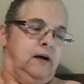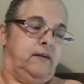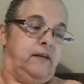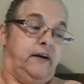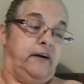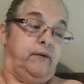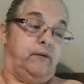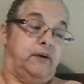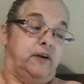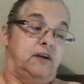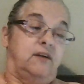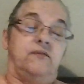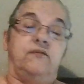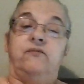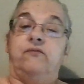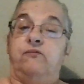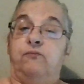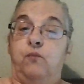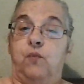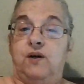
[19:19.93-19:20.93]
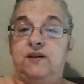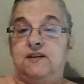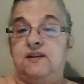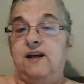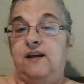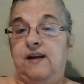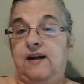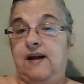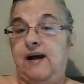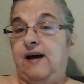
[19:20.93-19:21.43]
They were ones
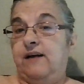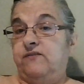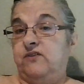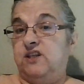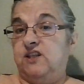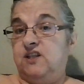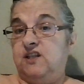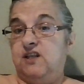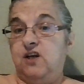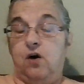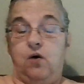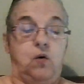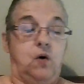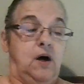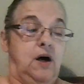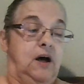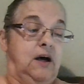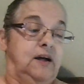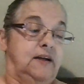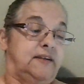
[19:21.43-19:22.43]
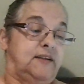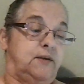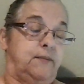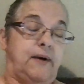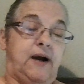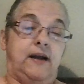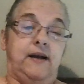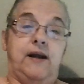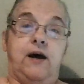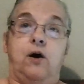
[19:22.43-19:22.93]
that you have to sew. So
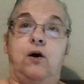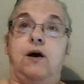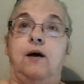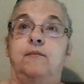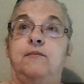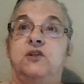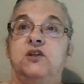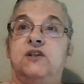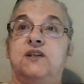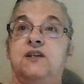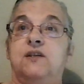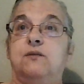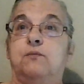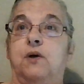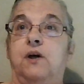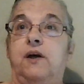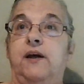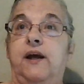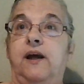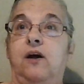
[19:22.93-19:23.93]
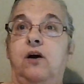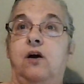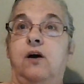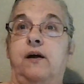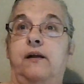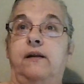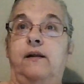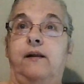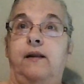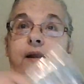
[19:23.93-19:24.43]
right now I'm just working
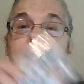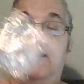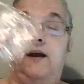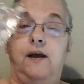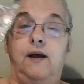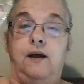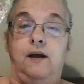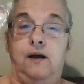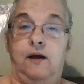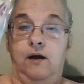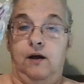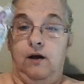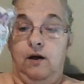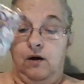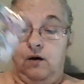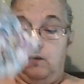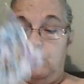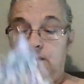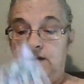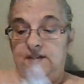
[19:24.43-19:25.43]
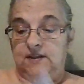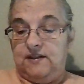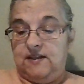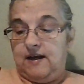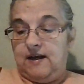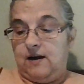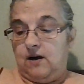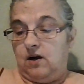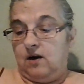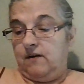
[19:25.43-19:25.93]
on the one
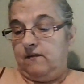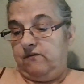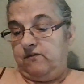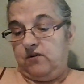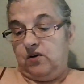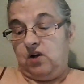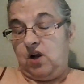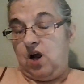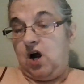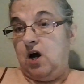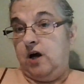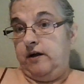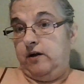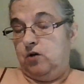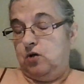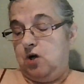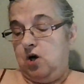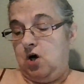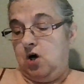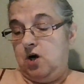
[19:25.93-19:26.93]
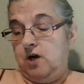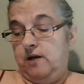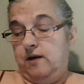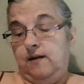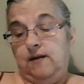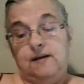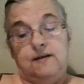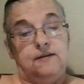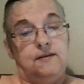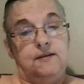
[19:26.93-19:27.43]
set are for iron on
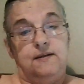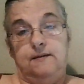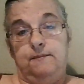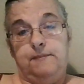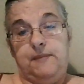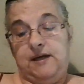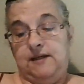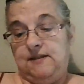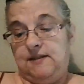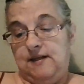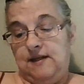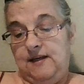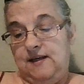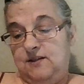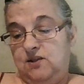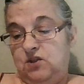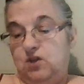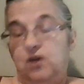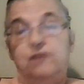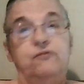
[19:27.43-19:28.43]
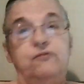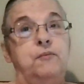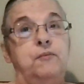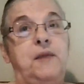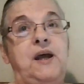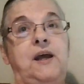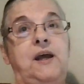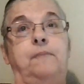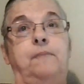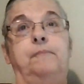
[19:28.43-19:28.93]
because it makes it easier for
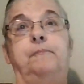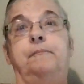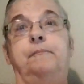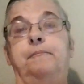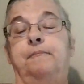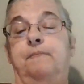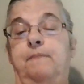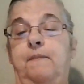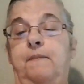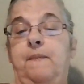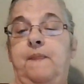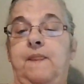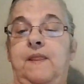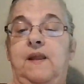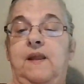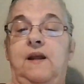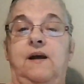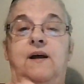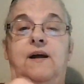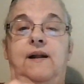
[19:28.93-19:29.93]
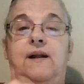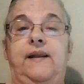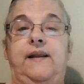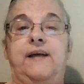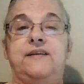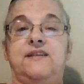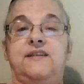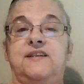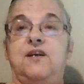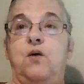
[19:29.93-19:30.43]
me.
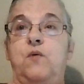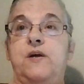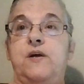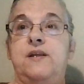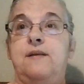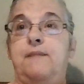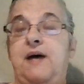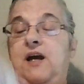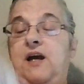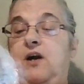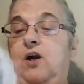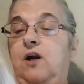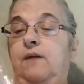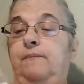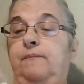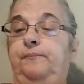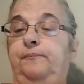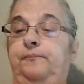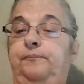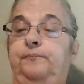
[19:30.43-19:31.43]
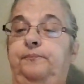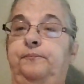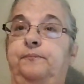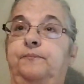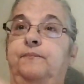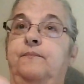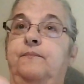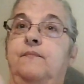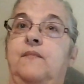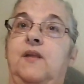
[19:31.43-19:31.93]
Less sewing the better.
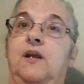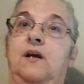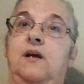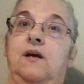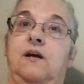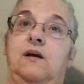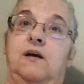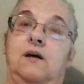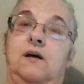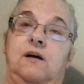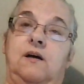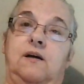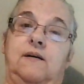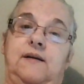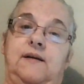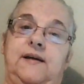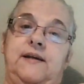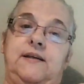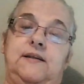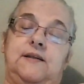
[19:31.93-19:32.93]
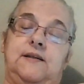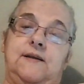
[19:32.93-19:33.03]
All right.